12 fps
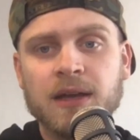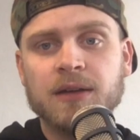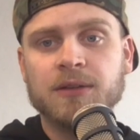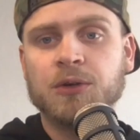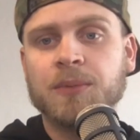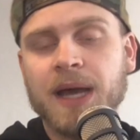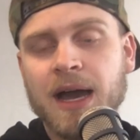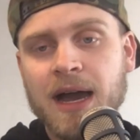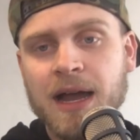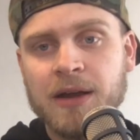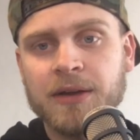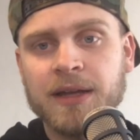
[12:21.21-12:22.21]
a little bit
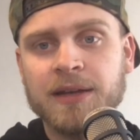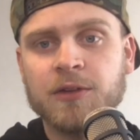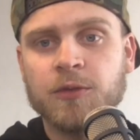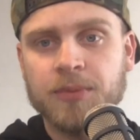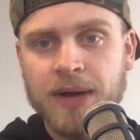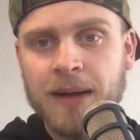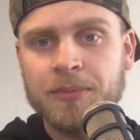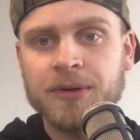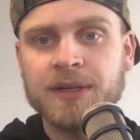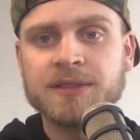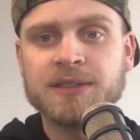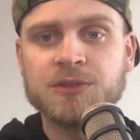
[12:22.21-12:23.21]
higher end of
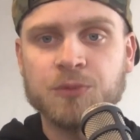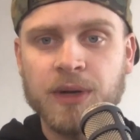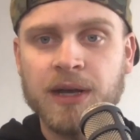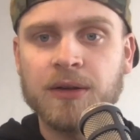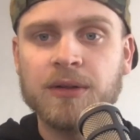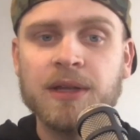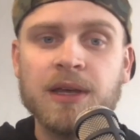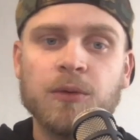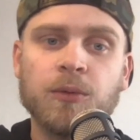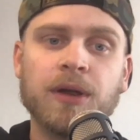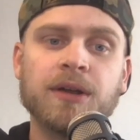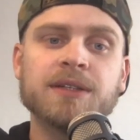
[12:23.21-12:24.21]
properties as well.
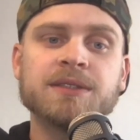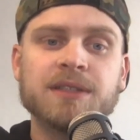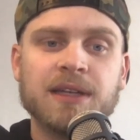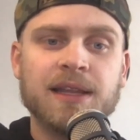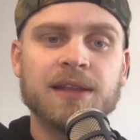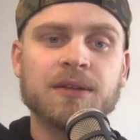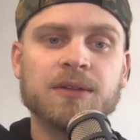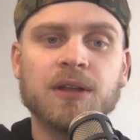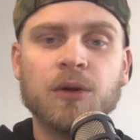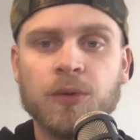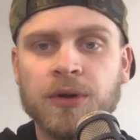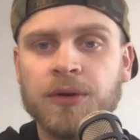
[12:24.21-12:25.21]
Whereas in the
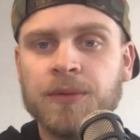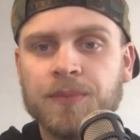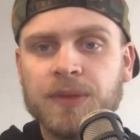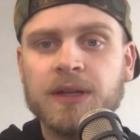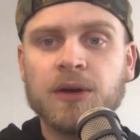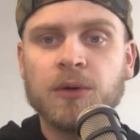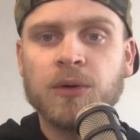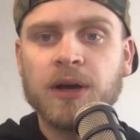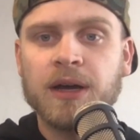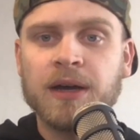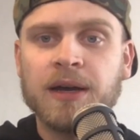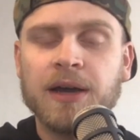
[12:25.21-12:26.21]
lower,
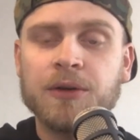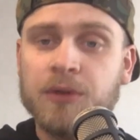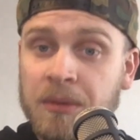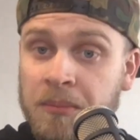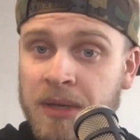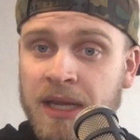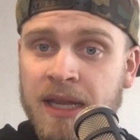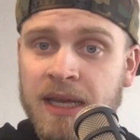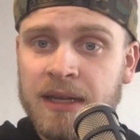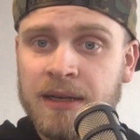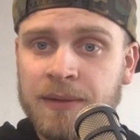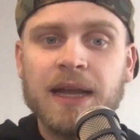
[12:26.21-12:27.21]
under the
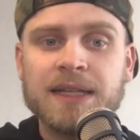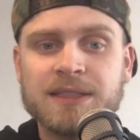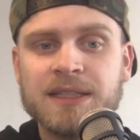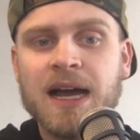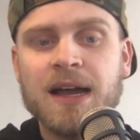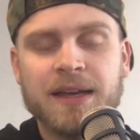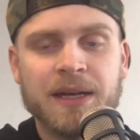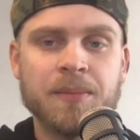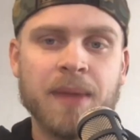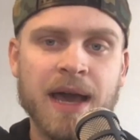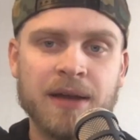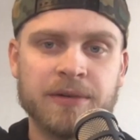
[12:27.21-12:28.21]
median, it's not going to
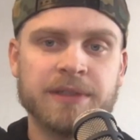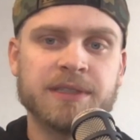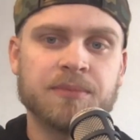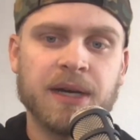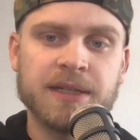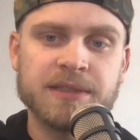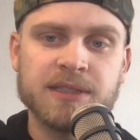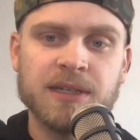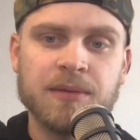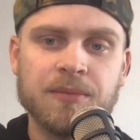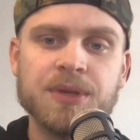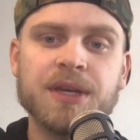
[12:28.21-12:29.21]
matter as much
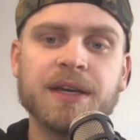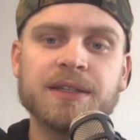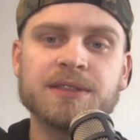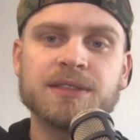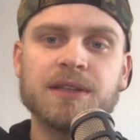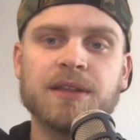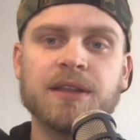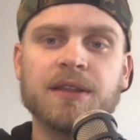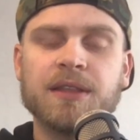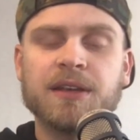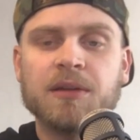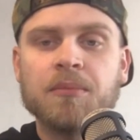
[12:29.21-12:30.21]
because the
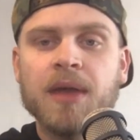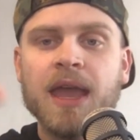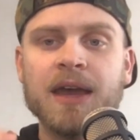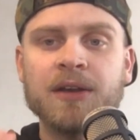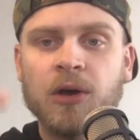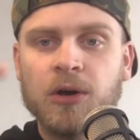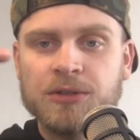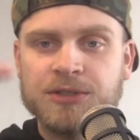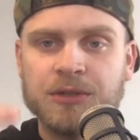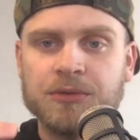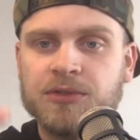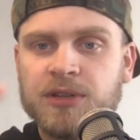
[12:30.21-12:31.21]
demand
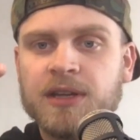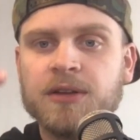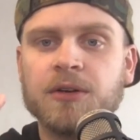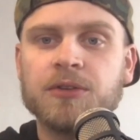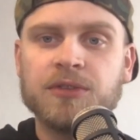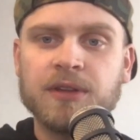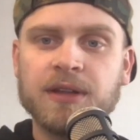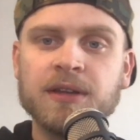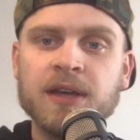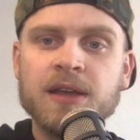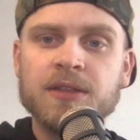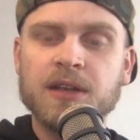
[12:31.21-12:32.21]
also teeters. The
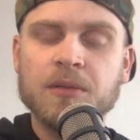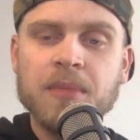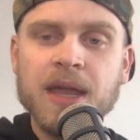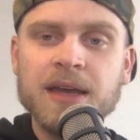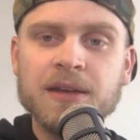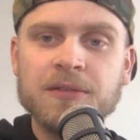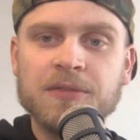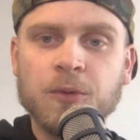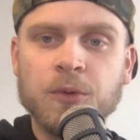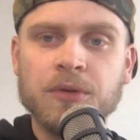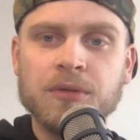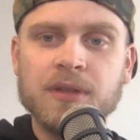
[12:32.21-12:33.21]
demand
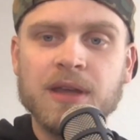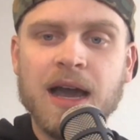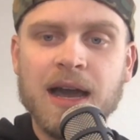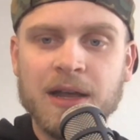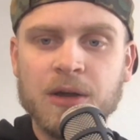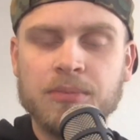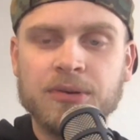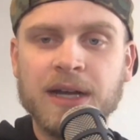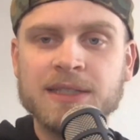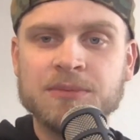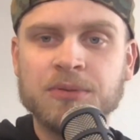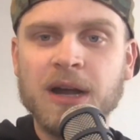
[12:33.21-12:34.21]
for the higher
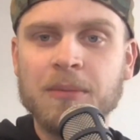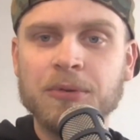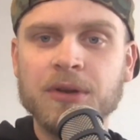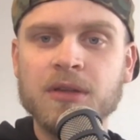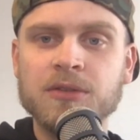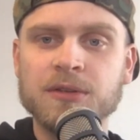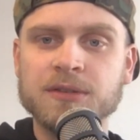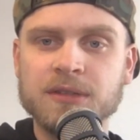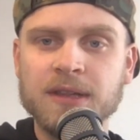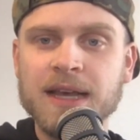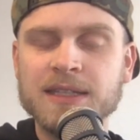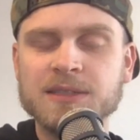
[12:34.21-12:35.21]
priced properties, there's
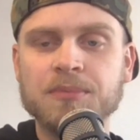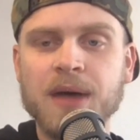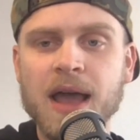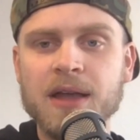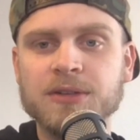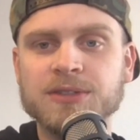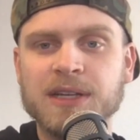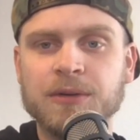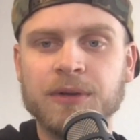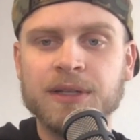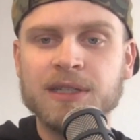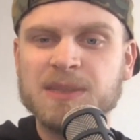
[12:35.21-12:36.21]
less buyers that
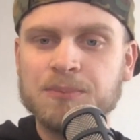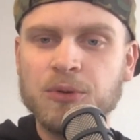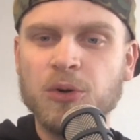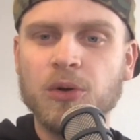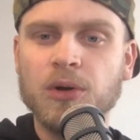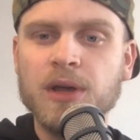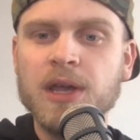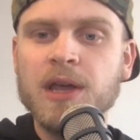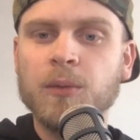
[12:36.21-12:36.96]
are in this pool.